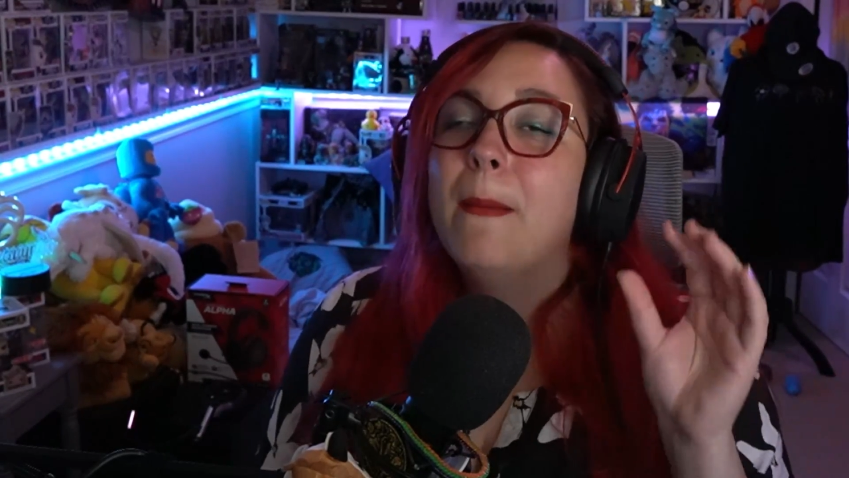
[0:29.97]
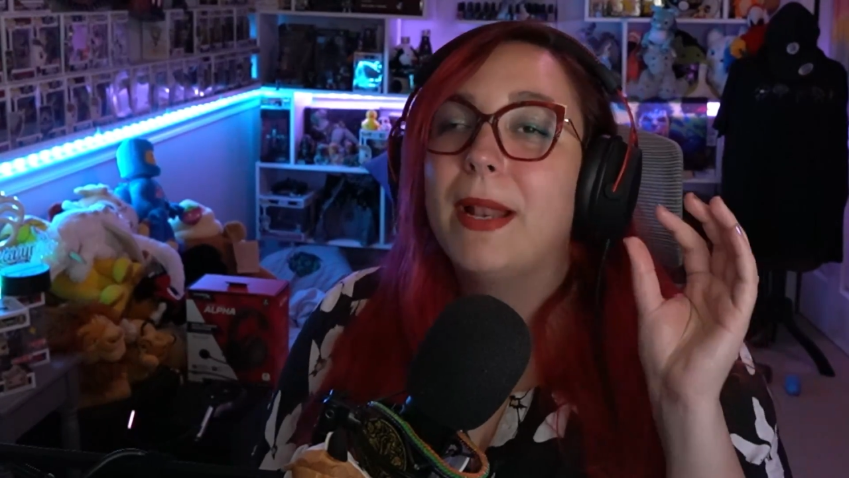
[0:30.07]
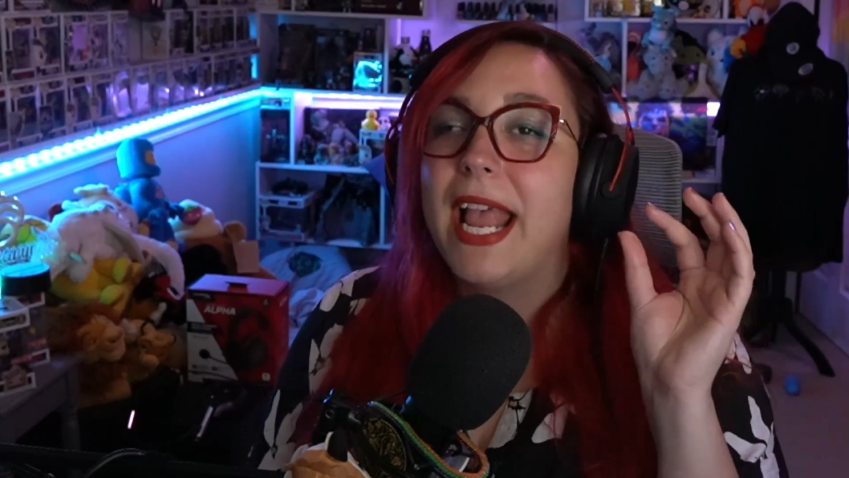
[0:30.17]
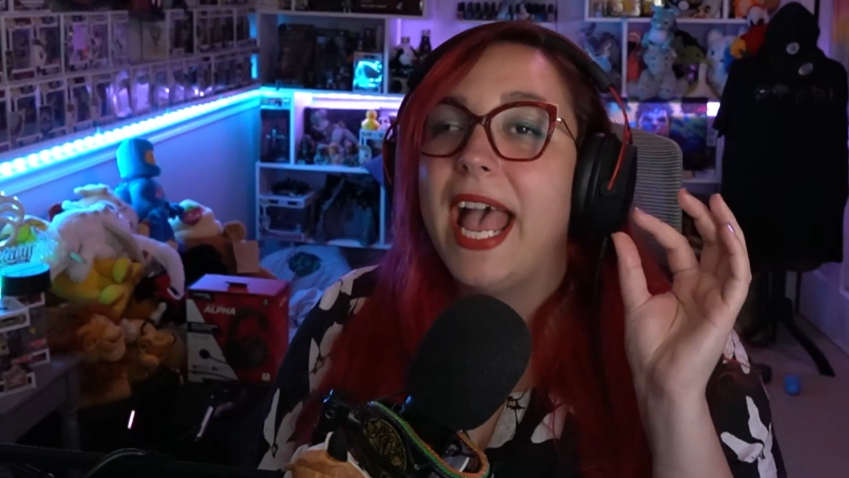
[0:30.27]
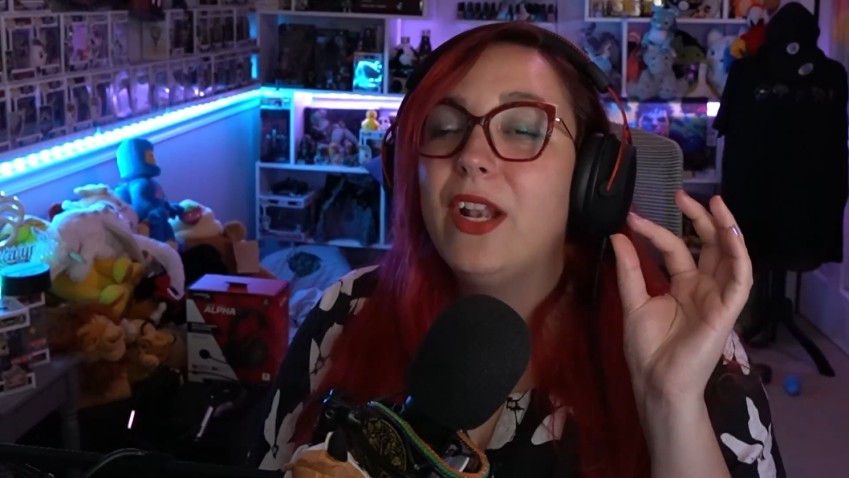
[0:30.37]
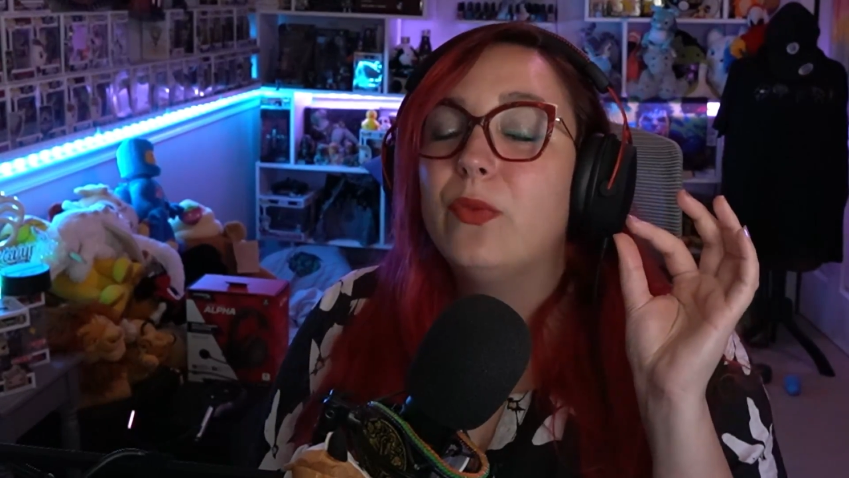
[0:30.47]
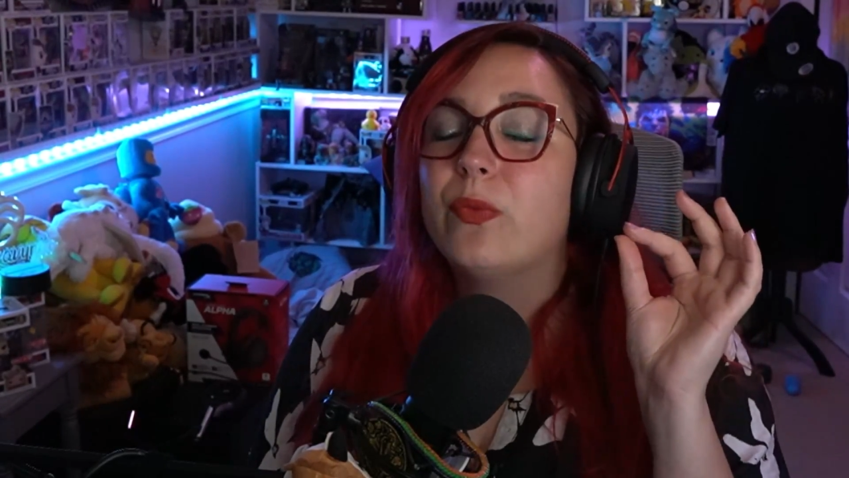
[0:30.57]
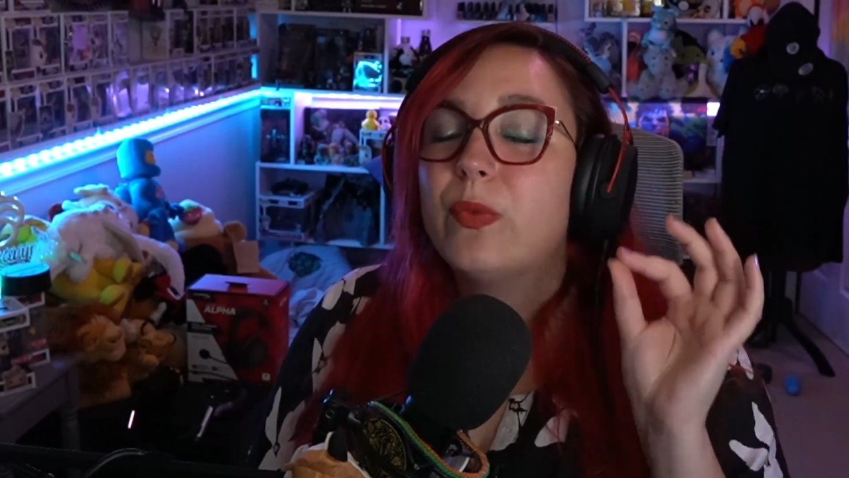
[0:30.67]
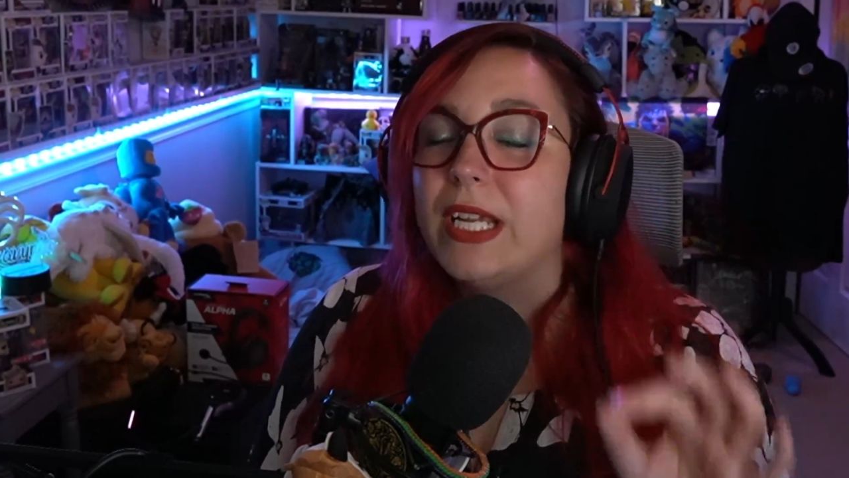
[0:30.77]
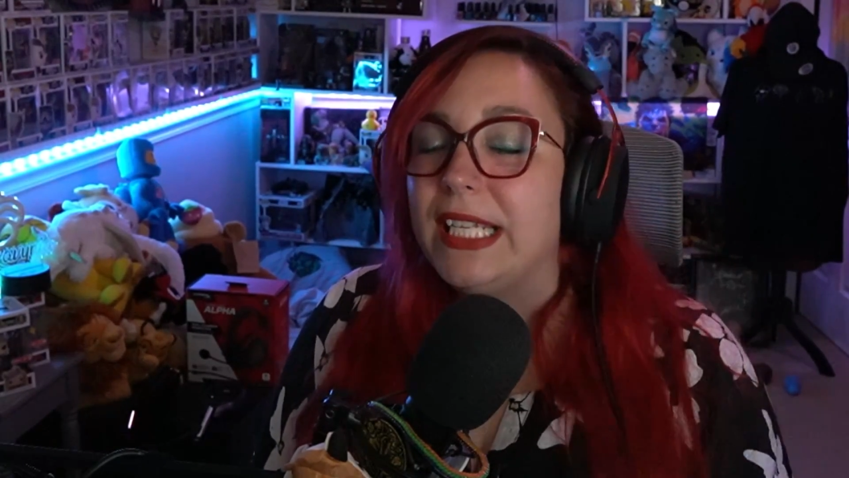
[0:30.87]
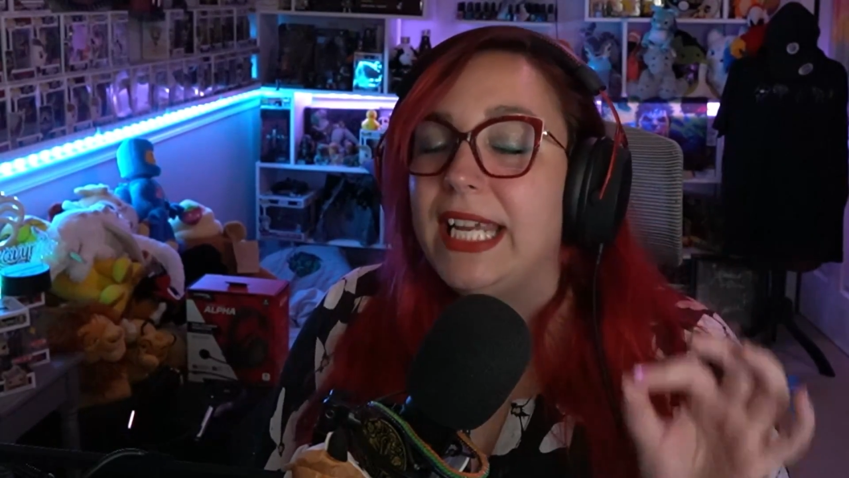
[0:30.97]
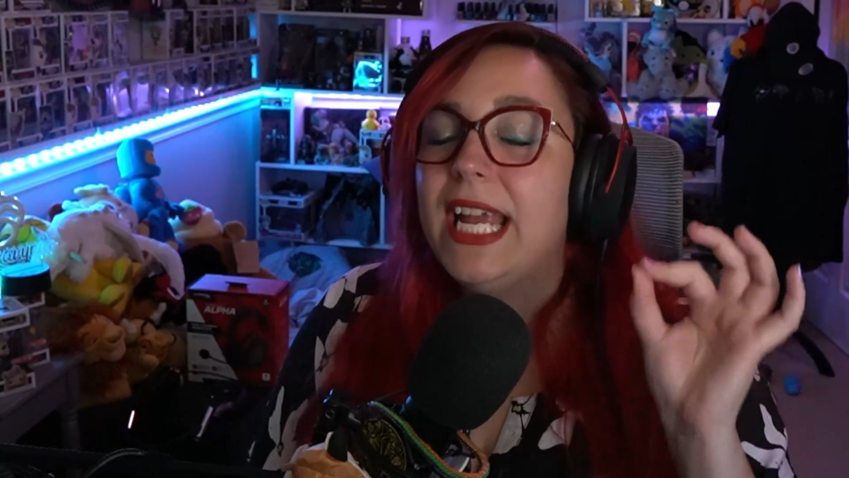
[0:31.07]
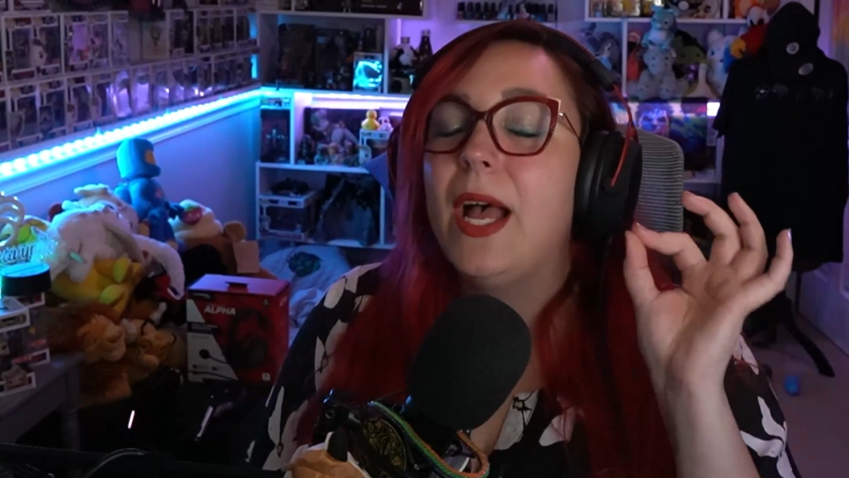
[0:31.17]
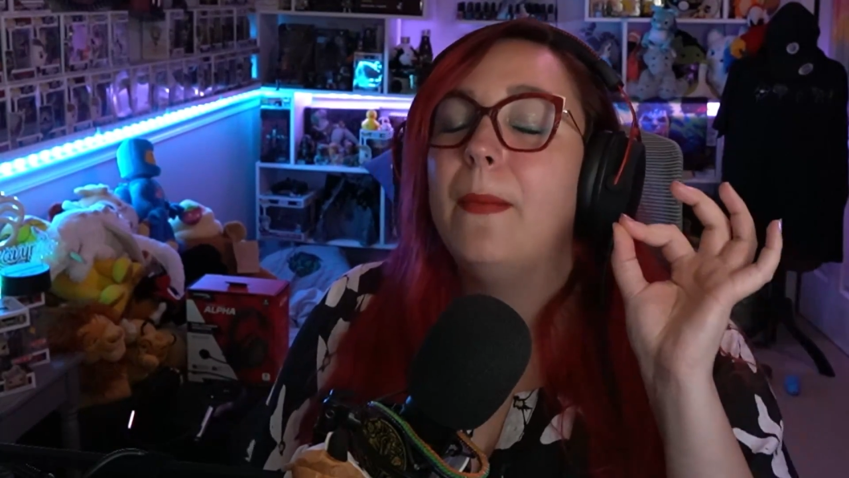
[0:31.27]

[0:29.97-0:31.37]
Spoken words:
but I had a really